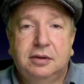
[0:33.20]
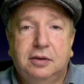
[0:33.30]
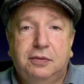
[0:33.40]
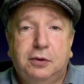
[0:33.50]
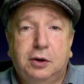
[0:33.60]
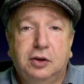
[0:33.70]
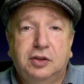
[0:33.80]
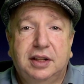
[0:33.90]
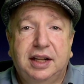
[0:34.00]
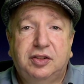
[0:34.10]

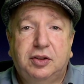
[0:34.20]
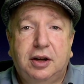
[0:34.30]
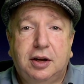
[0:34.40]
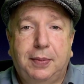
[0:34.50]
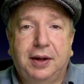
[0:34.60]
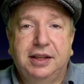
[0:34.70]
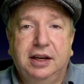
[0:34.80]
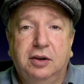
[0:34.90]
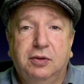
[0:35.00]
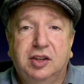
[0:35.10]
First, let's talk about the
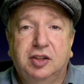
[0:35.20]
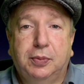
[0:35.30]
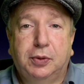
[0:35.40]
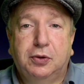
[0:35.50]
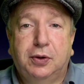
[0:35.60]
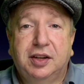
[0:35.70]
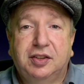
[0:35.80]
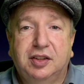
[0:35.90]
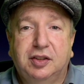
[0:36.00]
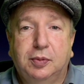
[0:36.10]
unreasonable
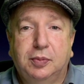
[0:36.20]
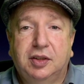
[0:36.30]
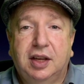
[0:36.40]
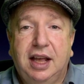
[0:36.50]
criticisms